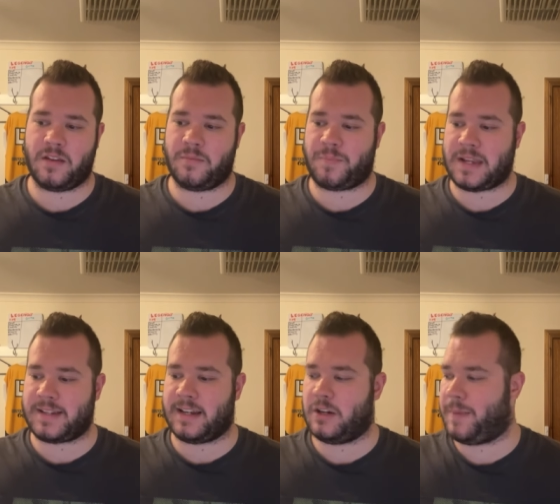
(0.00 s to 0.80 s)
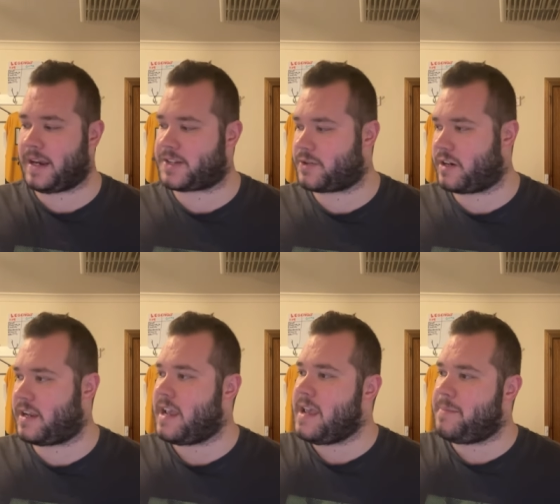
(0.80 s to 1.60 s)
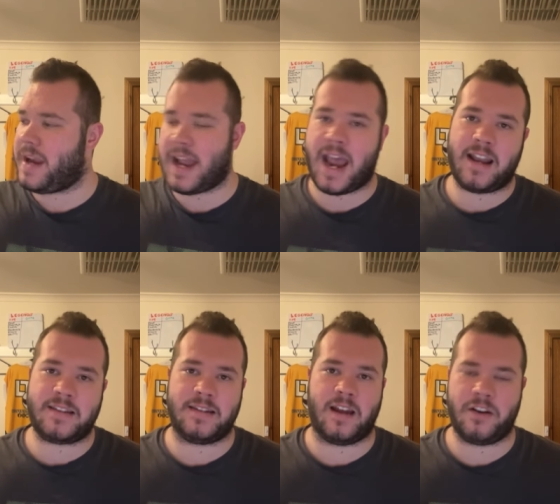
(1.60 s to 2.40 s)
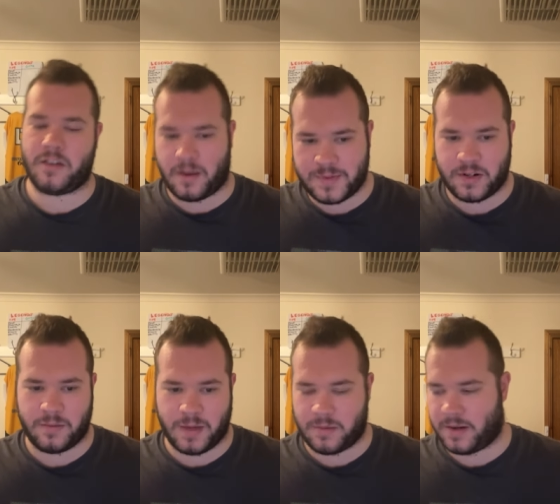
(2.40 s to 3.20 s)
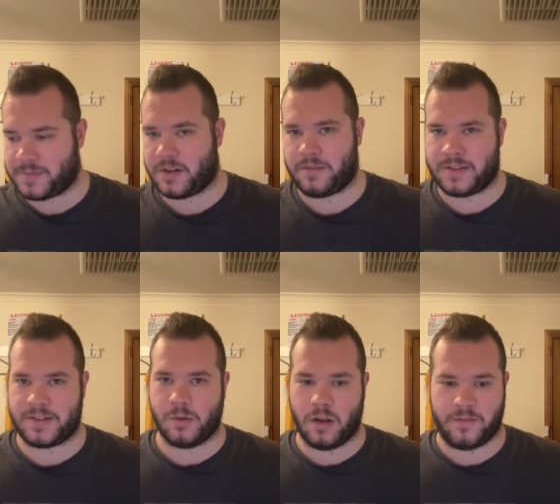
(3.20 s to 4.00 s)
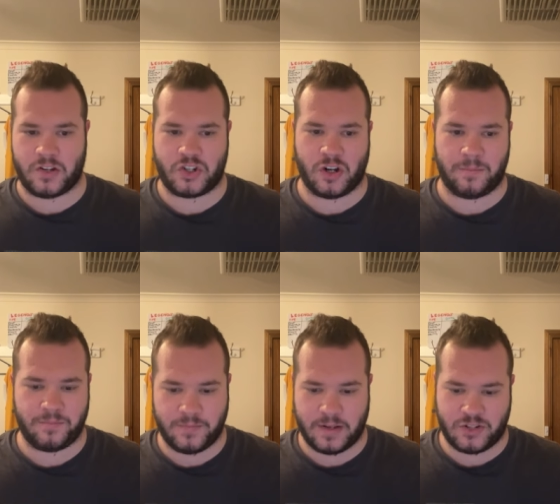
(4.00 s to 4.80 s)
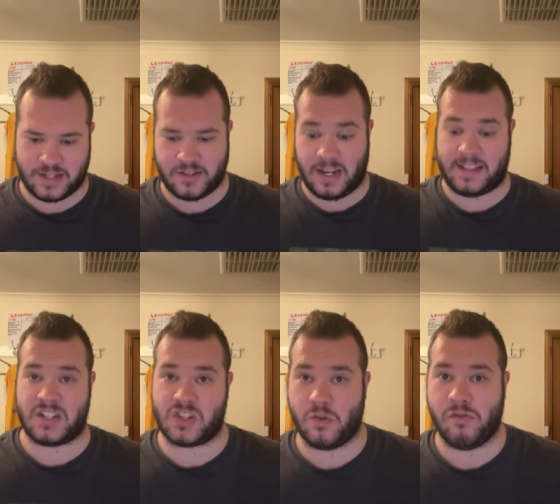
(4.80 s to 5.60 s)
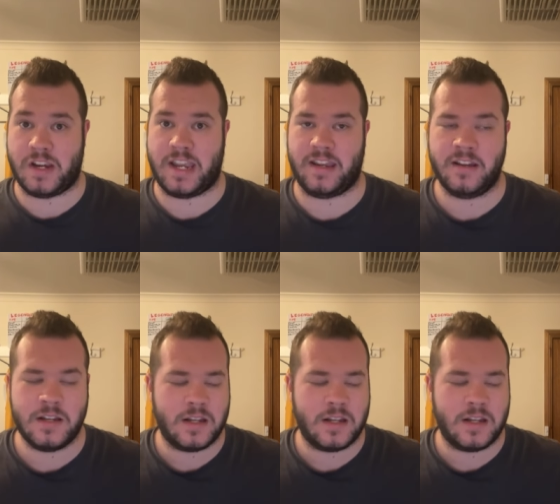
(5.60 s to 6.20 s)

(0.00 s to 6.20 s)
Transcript: Basically, little backstory. Peter Adderton, I know, I'm sorry, by the way, I'm sorry this is all over the shop, just like this story here,